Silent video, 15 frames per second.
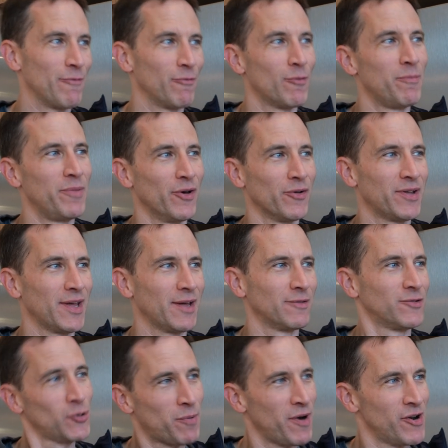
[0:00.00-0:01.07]
and we were building
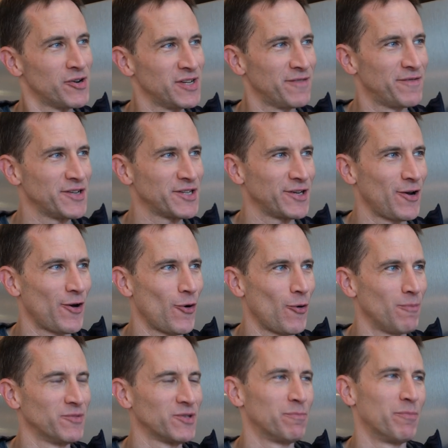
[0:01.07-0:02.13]
super energy efficient
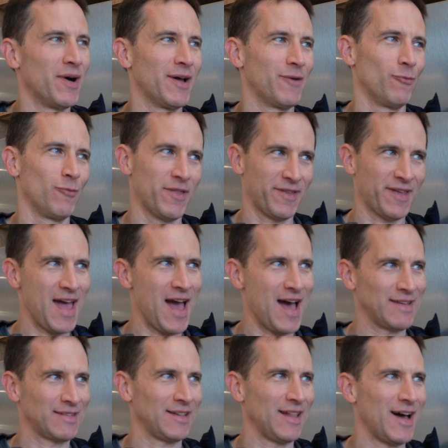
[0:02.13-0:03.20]
homes, but with
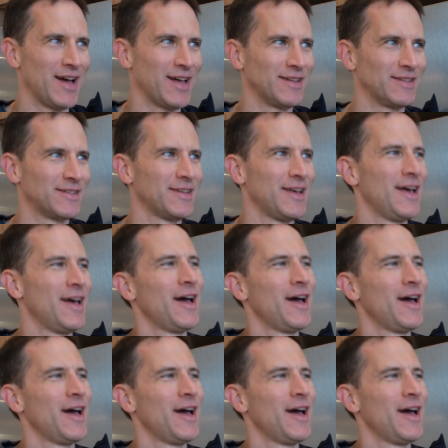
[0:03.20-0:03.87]
gas lines